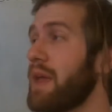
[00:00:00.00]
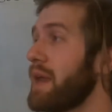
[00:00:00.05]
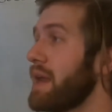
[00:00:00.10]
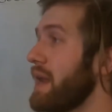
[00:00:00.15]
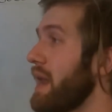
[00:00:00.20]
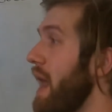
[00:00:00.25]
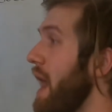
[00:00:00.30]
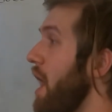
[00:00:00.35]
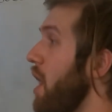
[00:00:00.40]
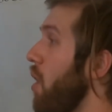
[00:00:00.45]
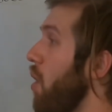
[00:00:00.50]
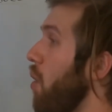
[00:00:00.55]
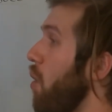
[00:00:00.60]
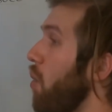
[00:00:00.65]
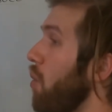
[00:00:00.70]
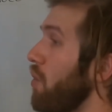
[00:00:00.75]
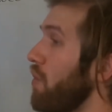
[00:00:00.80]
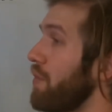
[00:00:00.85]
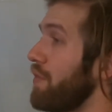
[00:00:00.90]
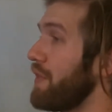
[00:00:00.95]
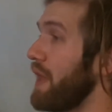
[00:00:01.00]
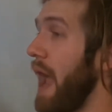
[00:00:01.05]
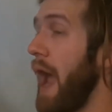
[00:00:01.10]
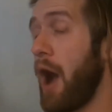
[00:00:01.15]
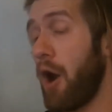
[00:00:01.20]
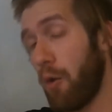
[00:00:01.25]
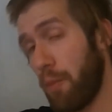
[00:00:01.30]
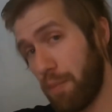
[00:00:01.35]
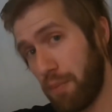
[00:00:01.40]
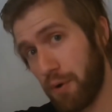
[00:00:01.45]
Now, the
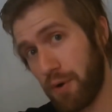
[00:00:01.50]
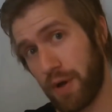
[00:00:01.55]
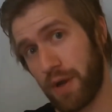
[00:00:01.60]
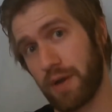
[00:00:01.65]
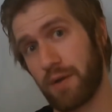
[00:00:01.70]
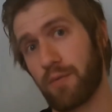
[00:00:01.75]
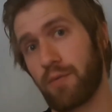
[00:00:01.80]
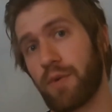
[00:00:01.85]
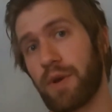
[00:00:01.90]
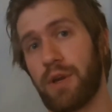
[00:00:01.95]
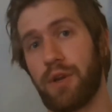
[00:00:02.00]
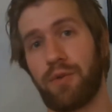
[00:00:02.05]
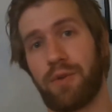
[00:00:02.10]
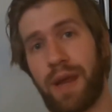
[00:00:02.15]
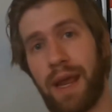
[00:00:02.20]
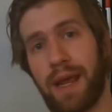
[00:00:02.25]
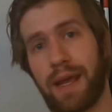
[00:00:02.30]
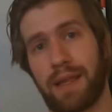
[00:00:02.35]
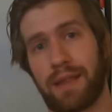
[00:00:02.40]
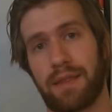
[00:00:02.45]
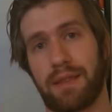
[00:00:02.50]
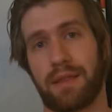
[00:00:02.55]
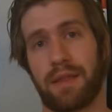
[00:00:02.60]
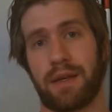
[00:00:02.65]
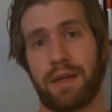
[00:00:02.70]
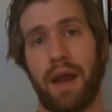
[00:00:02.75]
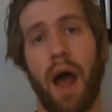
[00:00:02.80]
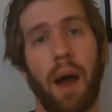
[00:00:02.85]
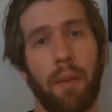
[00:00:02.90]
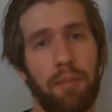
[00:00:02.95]
output when you take the
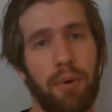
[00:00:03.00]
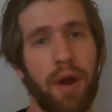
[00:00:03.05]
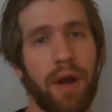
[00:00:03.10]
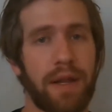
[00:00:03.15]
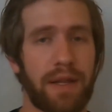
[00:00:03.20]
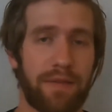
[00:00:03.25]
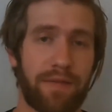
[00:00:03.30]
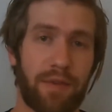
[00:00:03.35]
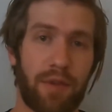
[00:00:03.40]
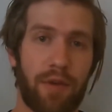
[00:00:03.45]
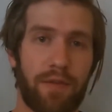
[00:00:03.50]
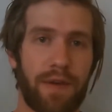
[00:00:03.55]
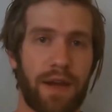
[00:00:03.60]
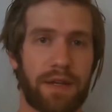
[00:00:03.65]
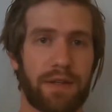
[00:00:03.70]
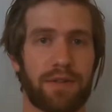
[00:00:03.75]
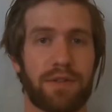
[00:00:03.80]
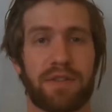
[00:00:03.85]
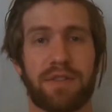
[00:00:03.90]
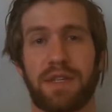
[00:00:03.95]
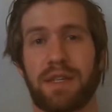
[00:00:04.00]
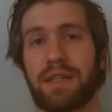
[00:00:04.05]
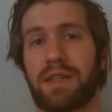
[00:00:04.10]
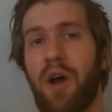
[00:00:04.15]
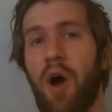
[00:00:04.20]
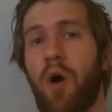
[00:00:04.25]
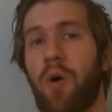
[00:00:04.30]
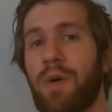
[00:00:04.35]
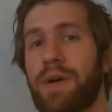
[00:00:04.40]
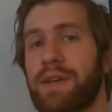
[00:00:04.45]
dot product of two vectors is
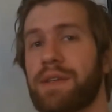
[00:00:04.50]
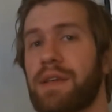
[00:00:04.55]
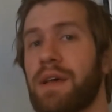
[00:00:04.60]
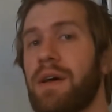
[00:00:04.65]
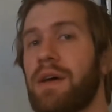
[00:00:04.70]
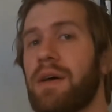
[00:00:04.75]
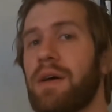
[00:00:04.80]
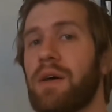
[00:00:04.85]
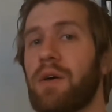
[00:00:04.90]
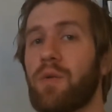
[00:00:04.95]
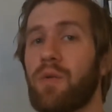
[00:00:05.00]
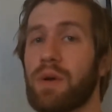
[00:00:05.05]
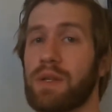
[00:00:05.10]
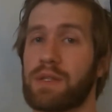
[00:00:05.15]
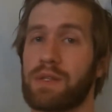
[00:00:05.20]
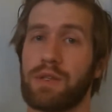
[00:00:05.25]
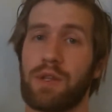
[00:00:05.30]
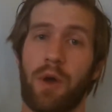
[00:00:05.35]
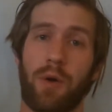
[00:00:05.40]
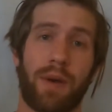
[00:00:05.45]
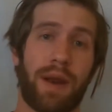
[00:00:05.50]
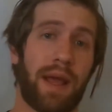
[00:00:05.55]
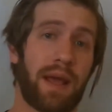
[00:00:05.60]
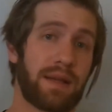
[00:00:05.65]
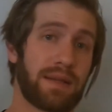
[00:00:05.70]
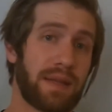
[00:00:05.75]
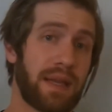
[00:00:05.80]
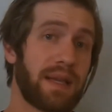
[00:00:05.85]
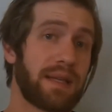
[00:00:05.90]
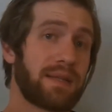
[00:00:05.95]
always what's known
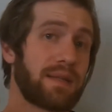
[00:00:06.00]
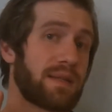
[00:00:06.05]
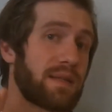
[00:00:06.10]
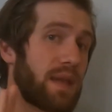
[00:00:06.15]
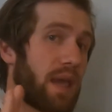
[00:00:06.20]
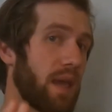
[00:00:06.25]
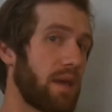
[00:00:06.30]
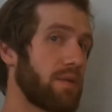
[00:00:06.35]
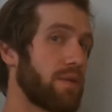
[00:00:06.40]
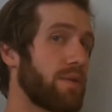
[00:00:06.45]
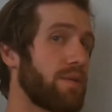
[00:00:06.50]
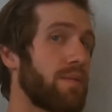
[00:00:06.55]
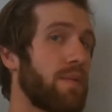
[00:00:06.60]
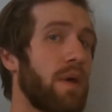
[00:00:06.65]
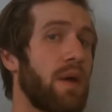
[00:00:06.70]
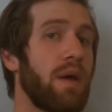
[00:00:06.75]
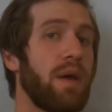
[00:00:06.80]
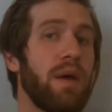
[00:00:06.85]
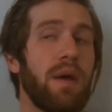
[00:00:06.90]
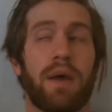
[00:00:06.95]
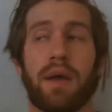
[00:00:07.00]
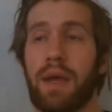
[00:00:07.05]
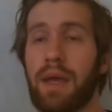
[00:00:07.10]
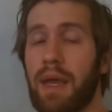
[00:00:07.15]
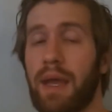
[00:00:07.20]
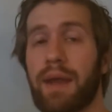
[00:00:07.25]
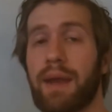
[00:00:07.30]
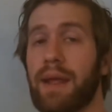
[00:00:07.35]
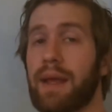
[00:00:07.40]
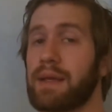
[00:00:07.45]
as a scalar.
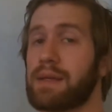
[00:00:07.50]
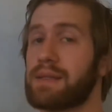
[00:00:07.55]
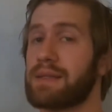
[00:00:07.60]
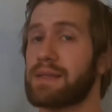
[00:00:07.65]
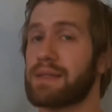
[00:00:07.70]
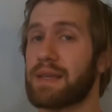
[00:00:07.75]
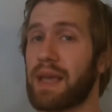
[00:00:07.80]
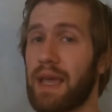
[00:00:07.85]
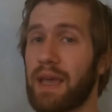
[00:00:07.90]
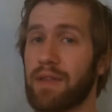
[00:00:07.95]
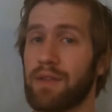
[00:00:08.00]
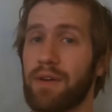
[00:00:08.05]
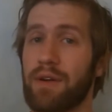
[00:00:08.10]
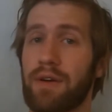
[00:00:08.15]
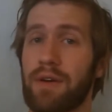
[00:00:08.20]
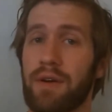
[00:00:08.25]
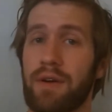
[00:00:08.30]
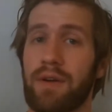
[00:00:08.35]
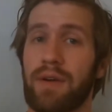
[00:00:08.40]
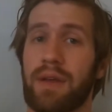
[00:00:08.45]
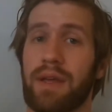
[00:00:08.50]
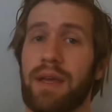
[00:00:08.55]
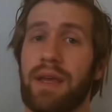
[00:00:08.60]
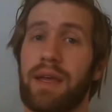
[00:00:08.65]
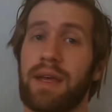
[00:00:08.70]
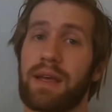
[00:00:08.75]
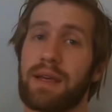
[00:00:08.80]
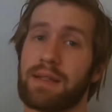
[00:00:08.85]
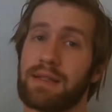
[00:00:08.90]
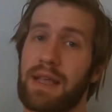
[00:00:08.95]
And a scalar
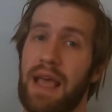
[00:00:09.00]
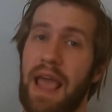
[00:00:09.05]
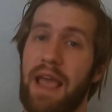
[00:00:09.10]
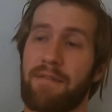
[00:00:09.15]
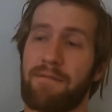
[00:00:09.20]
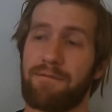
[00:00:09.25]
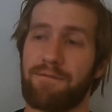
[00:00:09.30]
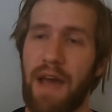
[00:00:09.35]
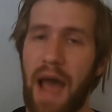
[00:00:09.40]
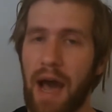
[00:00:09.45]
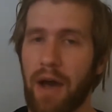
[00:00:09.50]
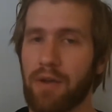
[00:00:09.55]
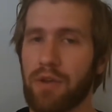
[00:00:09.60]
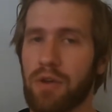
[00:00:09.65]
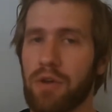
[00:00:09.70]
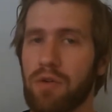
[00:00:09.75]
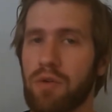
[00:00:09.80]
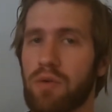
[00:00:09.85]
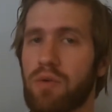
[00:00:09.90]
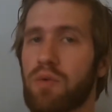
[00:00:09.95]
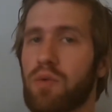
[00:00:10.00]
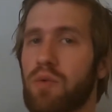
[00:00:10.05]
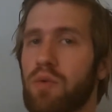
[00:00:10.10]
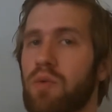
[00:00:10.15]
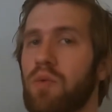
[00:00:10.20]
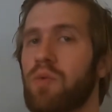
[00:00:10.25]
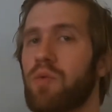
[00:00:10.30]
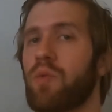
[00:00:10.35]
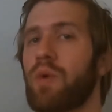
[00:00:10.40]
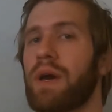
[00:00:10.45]
is a value
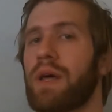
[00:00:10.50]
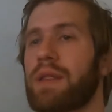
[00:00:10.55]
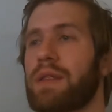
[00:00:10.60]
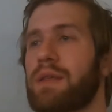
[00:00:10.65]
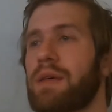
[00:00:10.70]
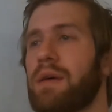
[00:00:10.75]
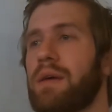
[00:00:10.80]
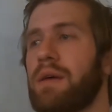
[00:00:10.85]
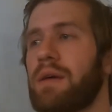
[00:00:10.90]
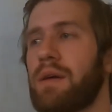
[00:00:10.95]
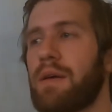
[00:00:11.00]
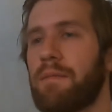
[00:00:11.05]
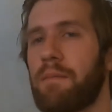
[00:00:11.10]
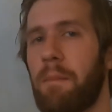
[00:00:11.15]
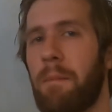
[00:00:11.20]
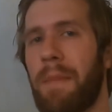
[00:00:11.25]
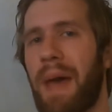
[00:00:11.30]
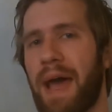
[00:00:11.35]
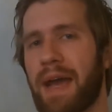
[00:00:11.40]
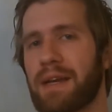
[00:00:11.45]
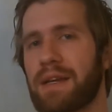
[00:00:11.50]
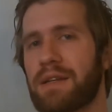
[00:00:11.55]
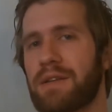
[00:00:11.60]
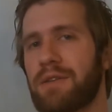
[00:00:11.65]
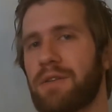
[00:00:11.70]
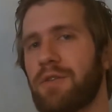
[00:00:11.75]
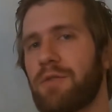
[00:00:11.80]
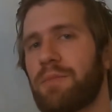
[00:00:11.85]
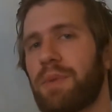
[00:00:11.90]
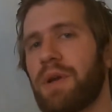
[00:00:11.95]
with
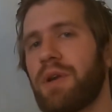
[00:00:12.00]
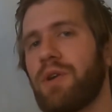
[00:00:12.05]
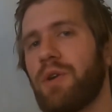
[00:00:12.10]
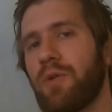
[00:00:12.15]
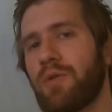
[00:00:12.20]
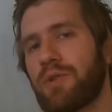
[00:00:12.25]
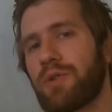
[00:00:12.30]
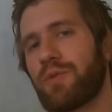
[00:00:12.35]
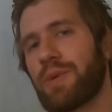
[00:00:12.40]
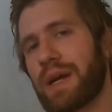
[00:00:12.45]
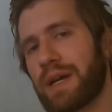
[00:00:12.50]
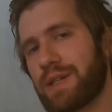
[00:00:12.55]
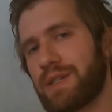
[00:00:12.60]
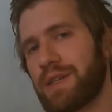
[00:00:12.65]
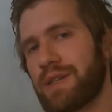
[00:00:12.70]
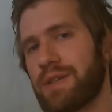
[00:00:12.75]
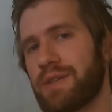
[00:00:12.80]
magnitude but no direction.